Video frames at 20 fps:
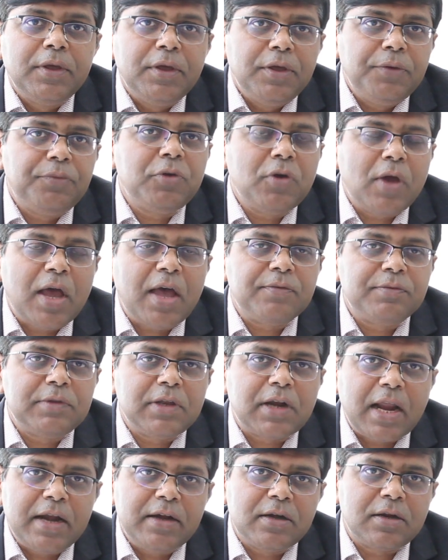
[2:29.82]
If you have
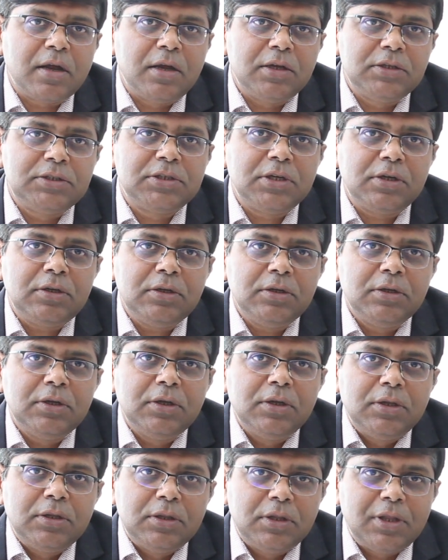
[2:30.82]
the right culture,
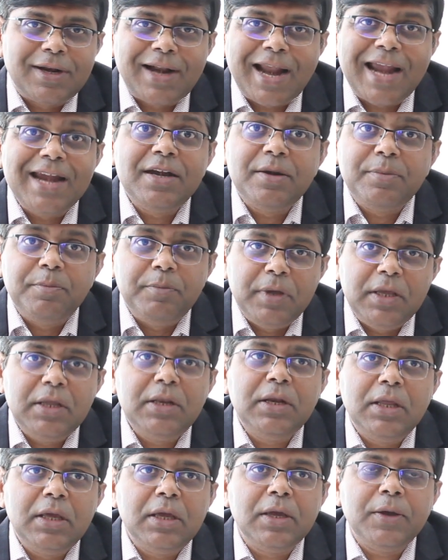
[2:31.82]
the right
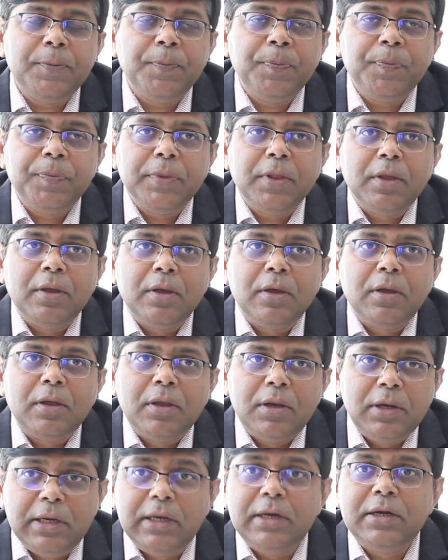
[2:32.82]
meaning
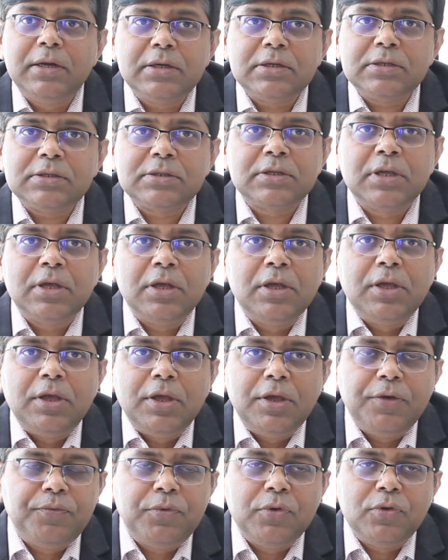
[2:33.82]
leaders,
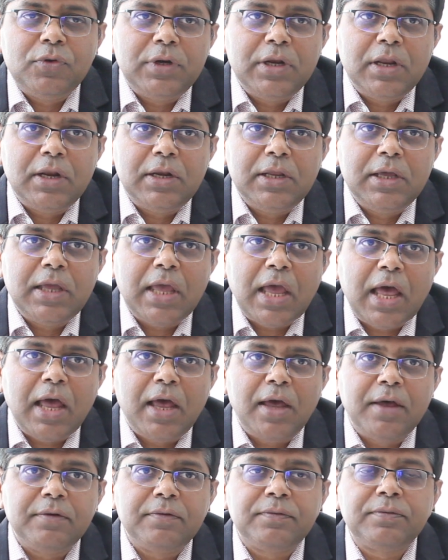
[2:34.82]
if you really
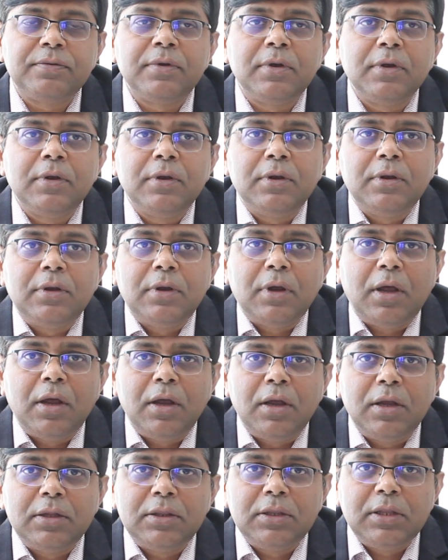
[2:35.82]
have
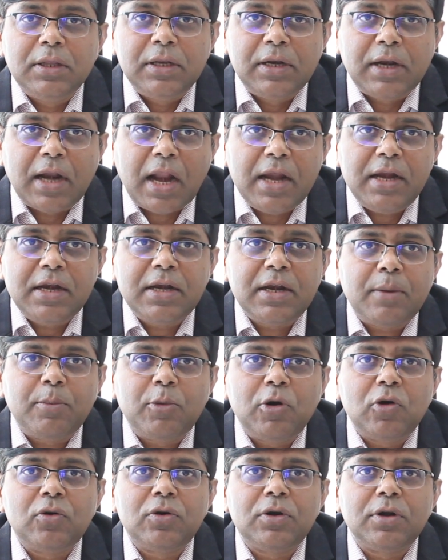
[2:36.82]
the right
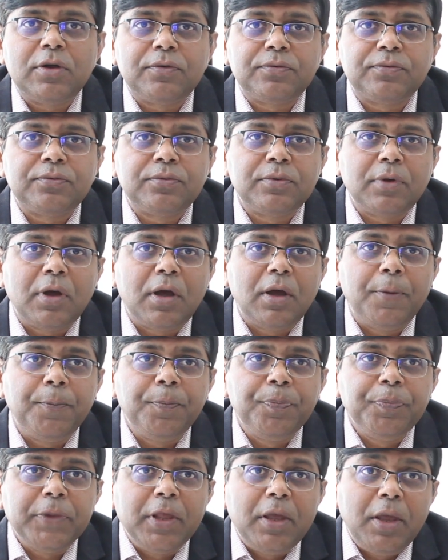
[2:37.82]
amount of
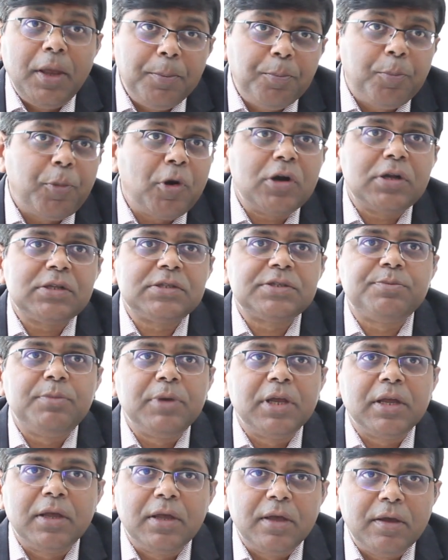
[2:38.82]
importance
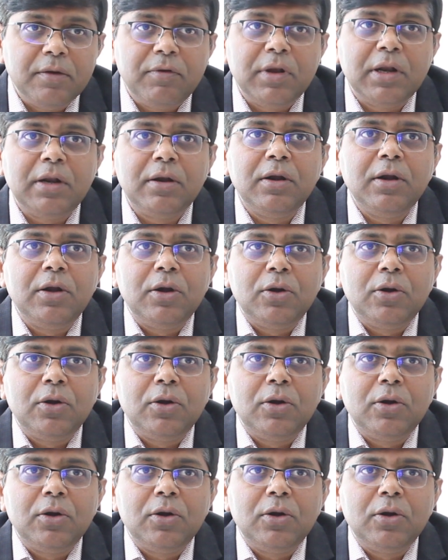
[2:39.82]
being given